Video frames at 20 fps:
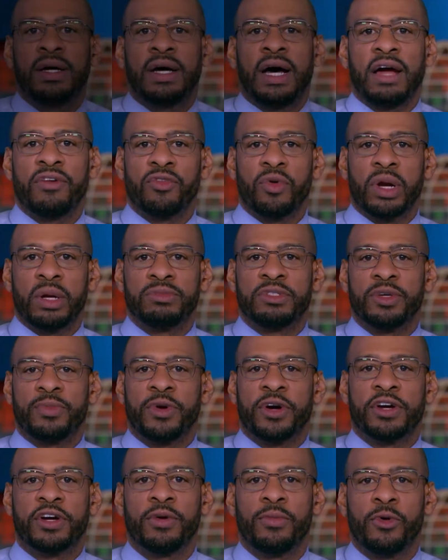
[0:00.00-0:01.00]
Hi everyone, I'm
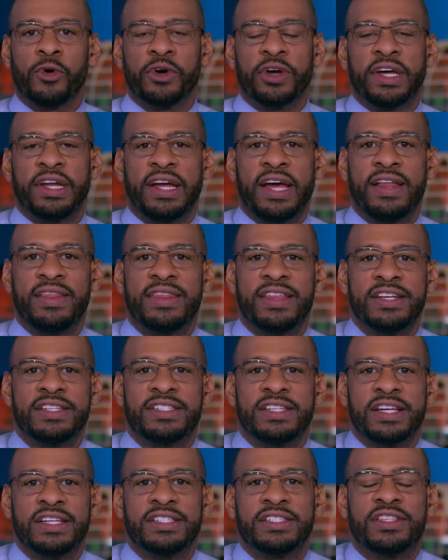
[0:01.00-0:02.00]
DeMarco Morgan and
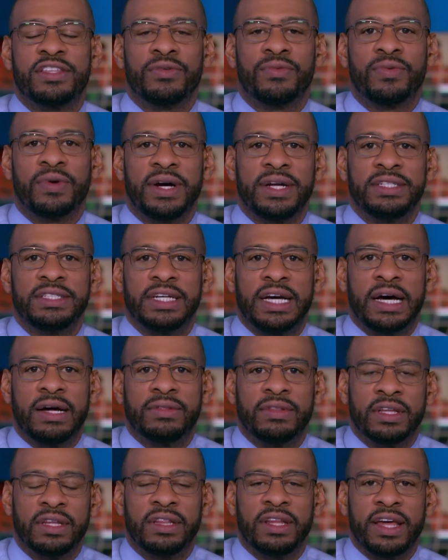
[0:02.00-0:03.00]
this is The
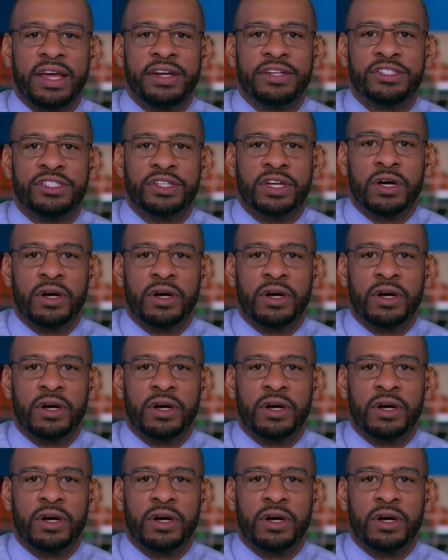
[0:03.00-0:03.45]
Rundown. The latest